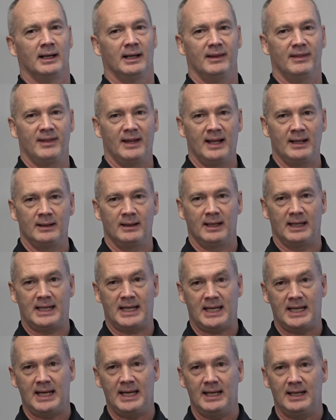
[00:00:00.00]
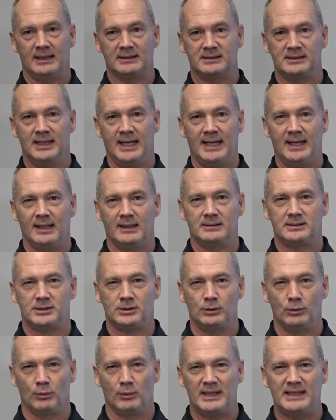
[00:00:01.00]
Then the heat is needed
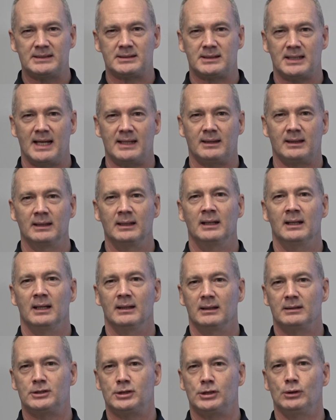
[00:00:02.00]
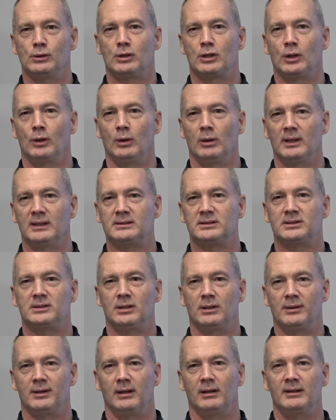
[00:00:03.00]
to reset the two coolants
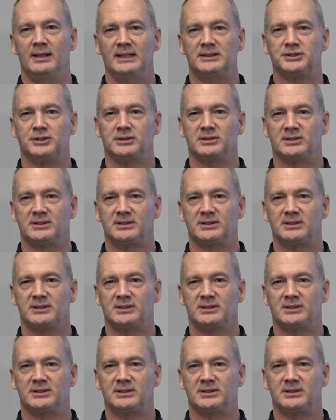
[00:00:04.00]
to their initial